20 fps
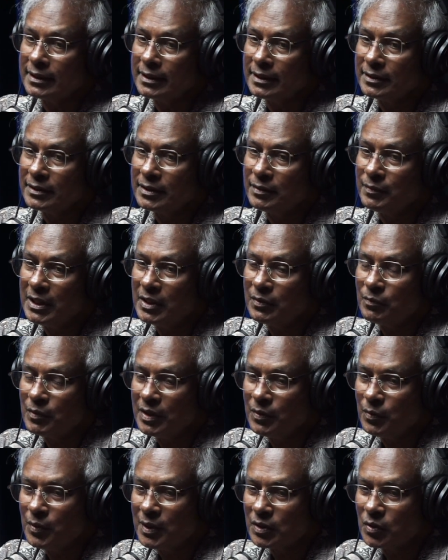you see, when
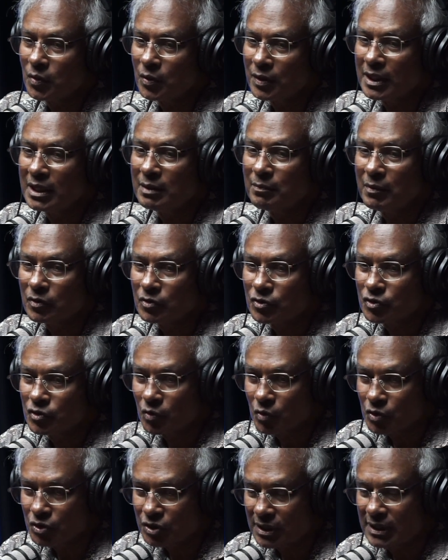you are talking about
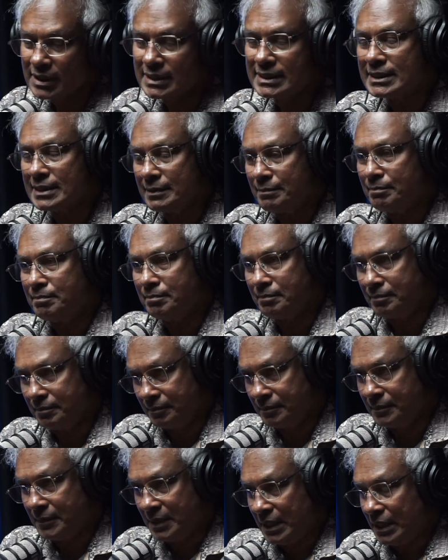socialism
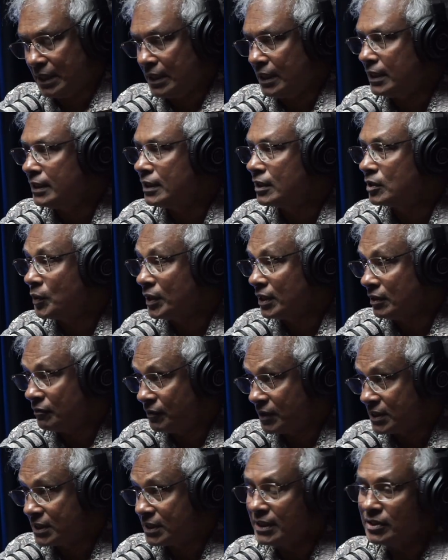in the
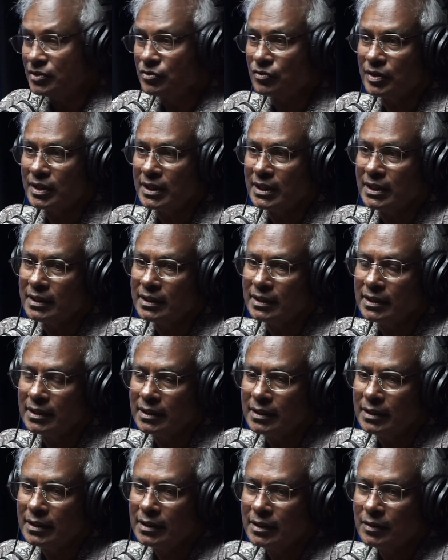21st century,
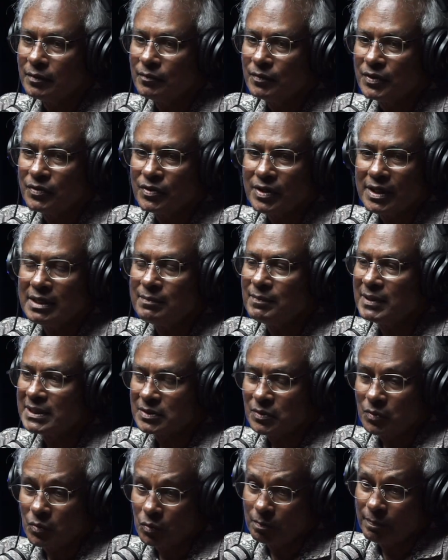we really
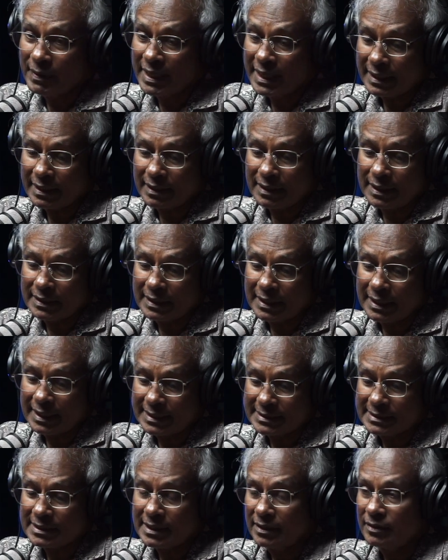must look back at the
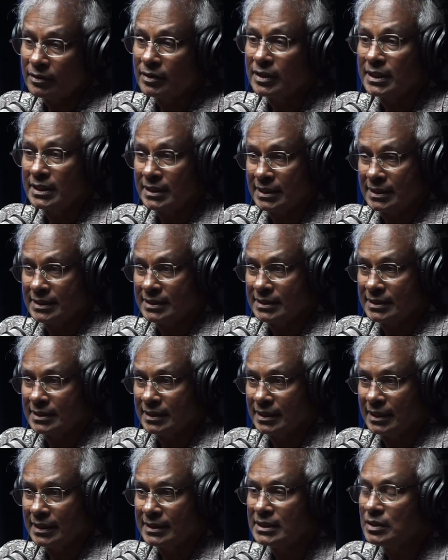last 100 years
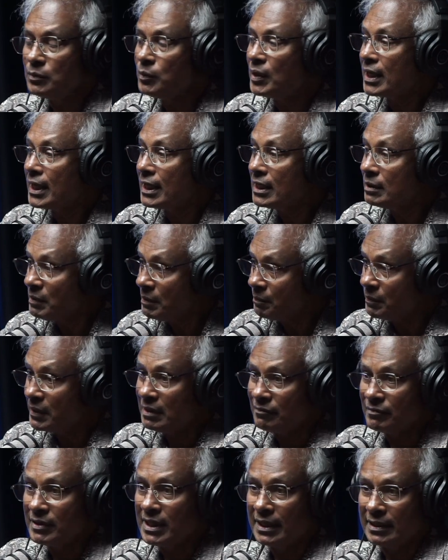and see what other people
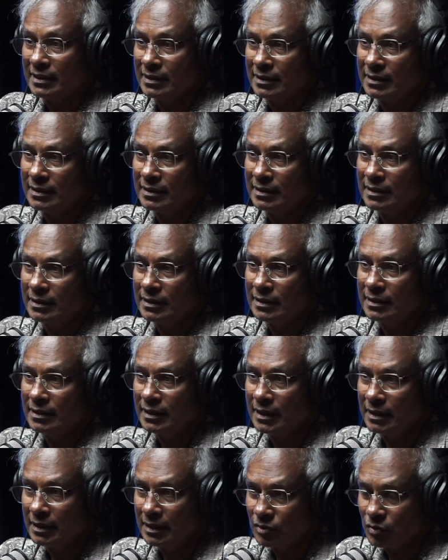have done
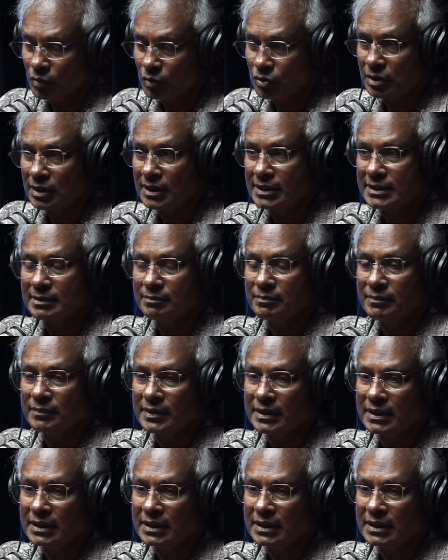in socialism.